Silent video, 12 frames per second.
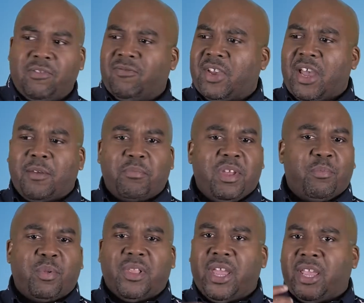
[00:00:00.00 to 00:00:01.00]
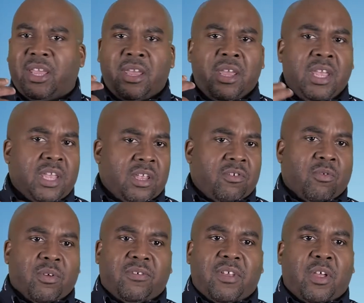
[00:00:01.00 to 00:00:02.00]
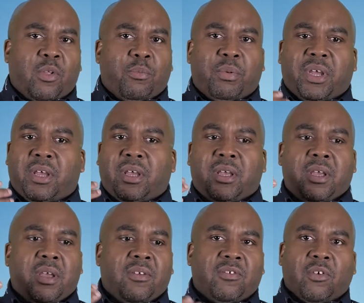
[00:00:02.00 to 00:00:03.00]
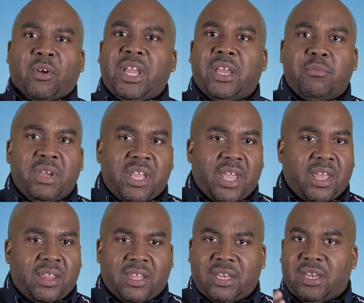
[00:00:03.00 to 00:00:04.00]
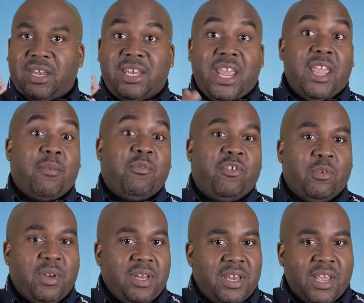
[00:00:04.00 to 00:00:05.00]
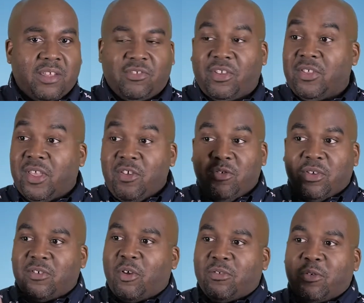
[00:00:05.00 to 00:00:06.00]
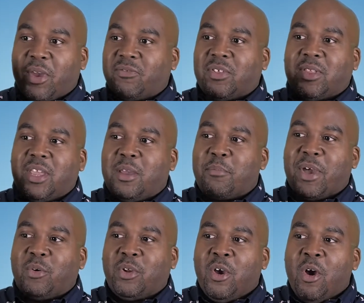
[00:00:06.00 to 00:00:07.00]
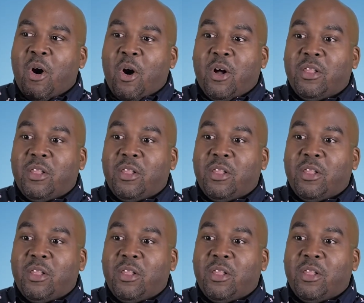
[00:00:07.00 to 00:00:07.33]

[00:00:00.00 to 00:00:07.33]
You've got people like Idris Elba, Sir Ian McKellen, Dame Judi Dench, and then you just also have to think about all